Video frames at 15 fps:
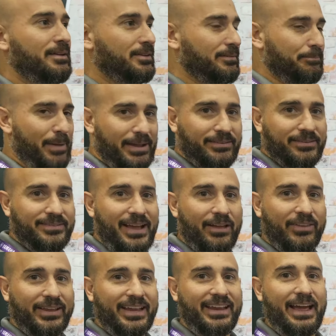Makes it sound
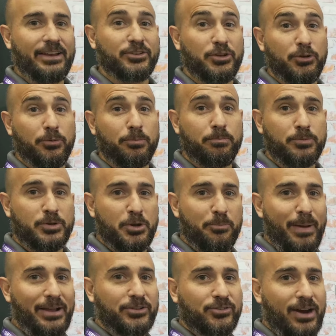like you got two
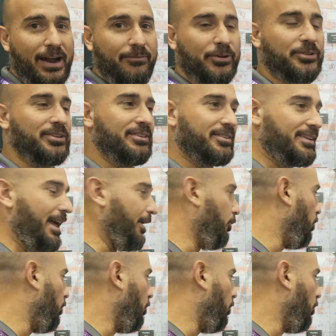bass drivers instead of